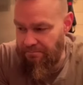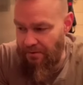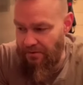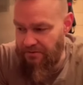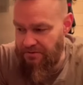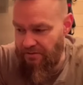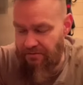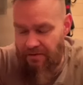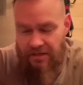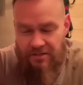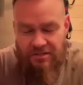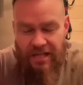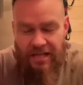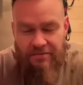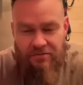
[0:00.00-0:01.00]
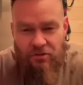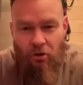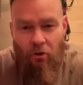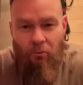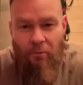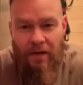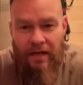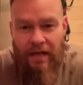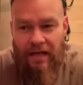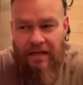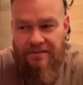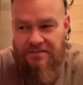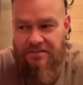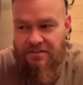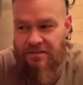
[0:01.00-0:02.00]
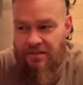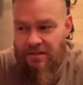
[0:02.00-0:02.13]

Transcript: something that Steve's taught me is